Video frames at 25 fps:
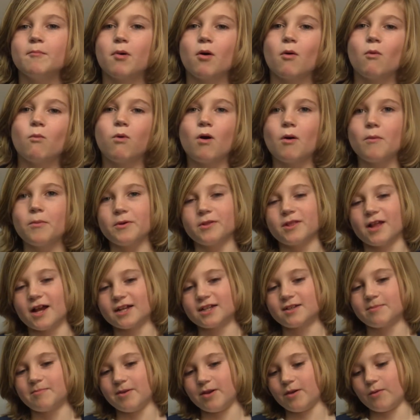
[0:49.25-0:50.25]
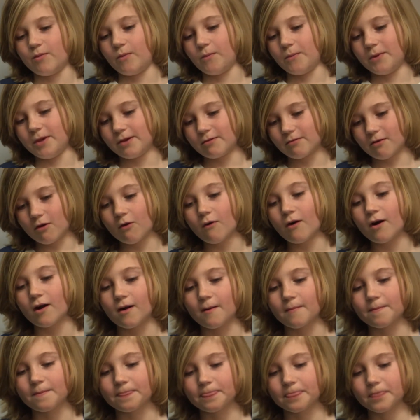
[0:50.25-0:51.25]
about what we'd like to be when we grow
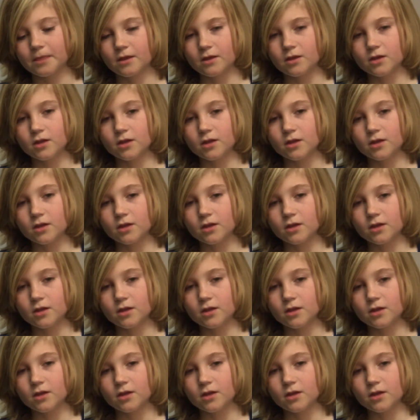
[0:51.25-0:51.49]
up.